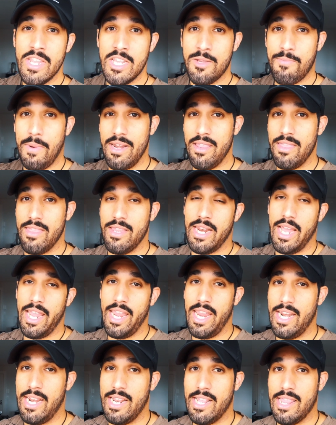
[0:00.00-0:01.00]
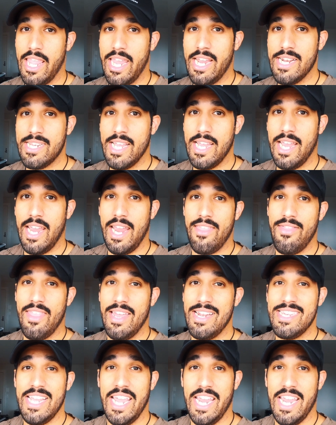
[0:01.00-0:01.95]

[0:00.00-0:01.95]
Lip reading: spending the night in Atlanta and then